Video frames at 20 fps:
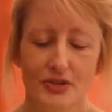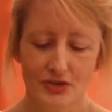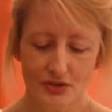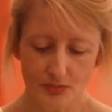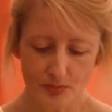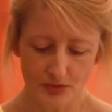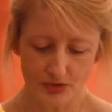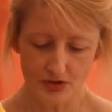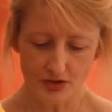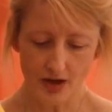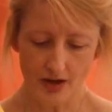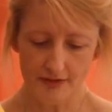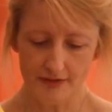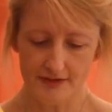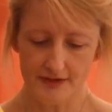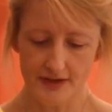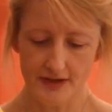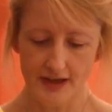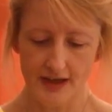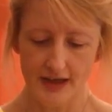super
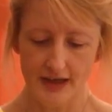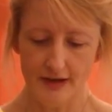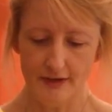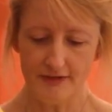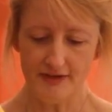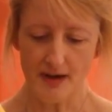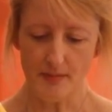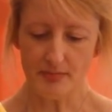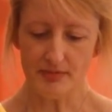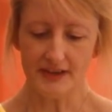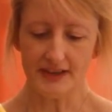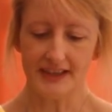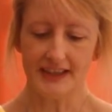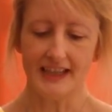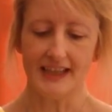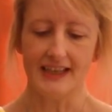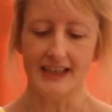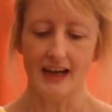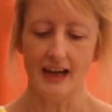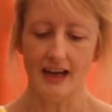soft fabric
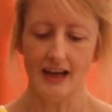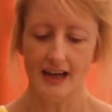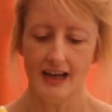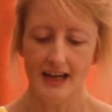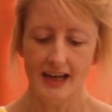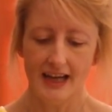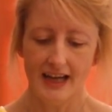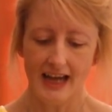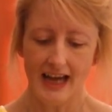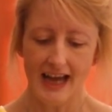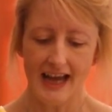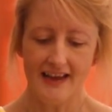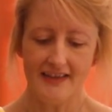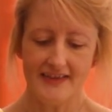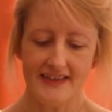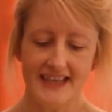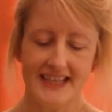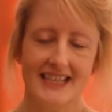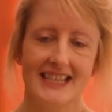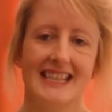here.
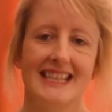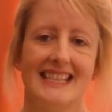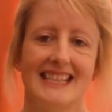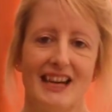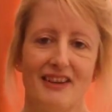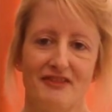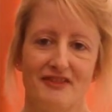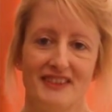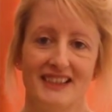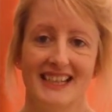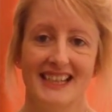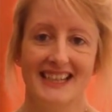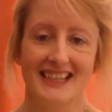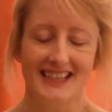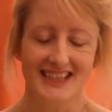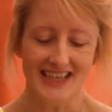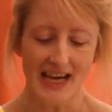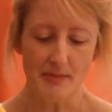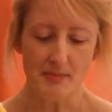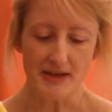This is
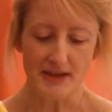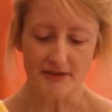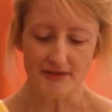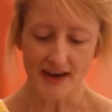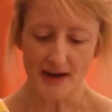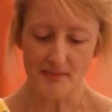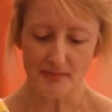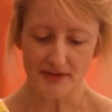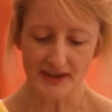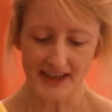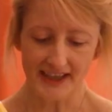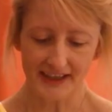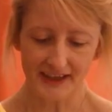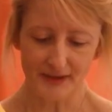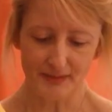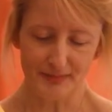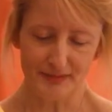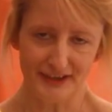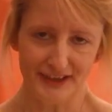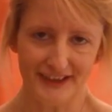definitely jammy
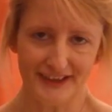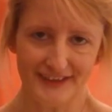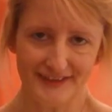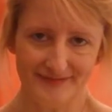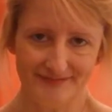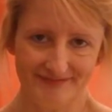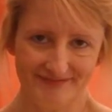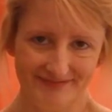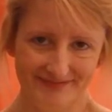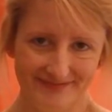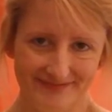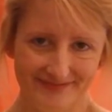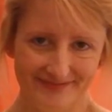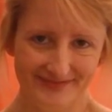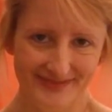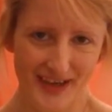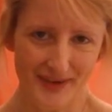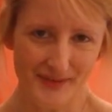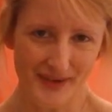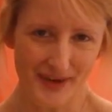fabric, but
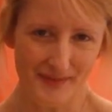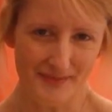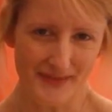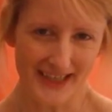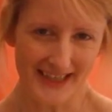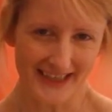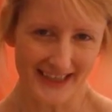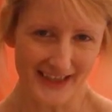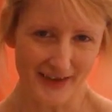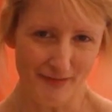I might make